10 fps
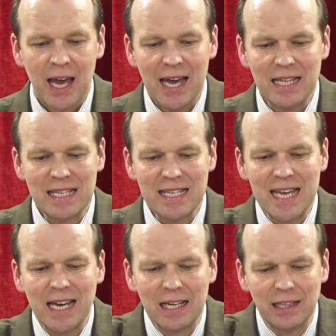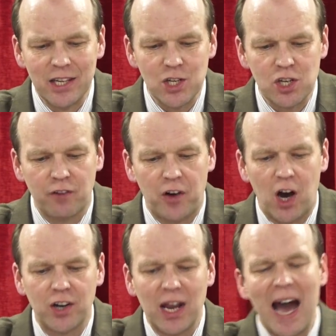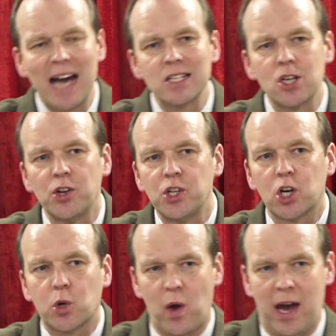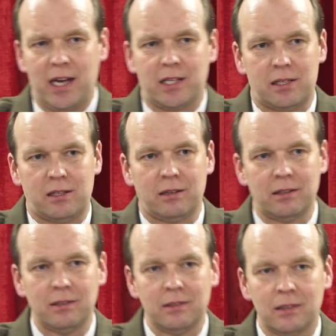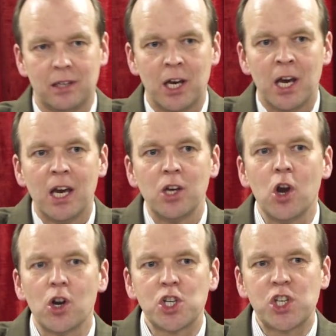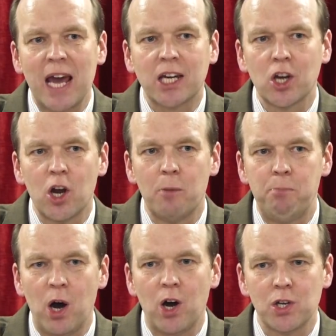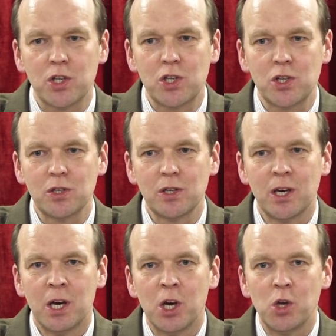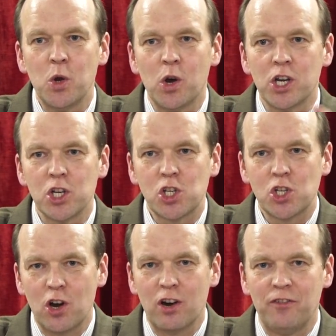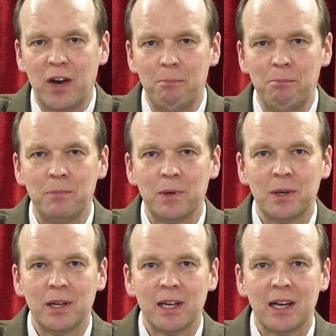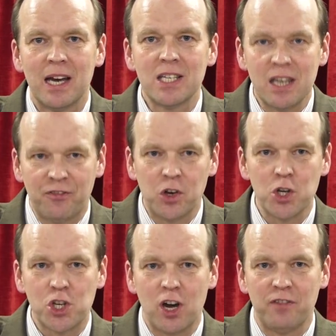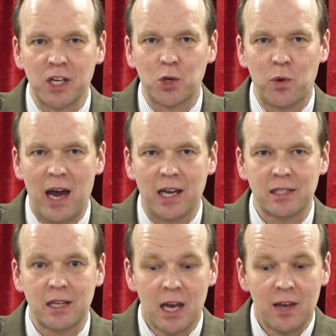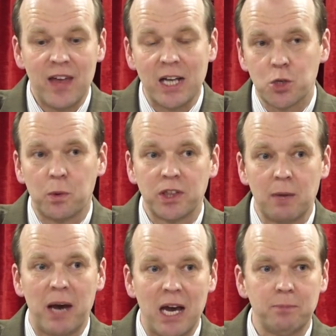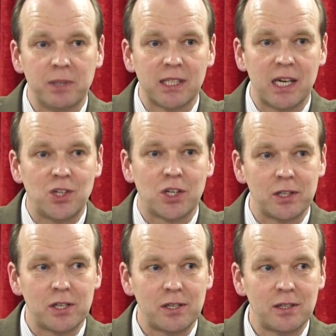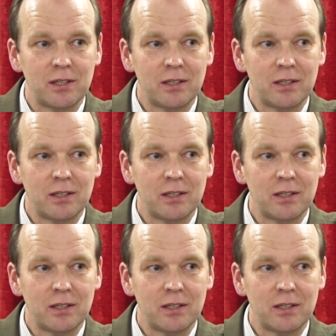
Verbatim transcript: in singleness of heart as under Christ. Your secular boss, you're to serve him as if you're serving Christ. That's what the Bible teaches.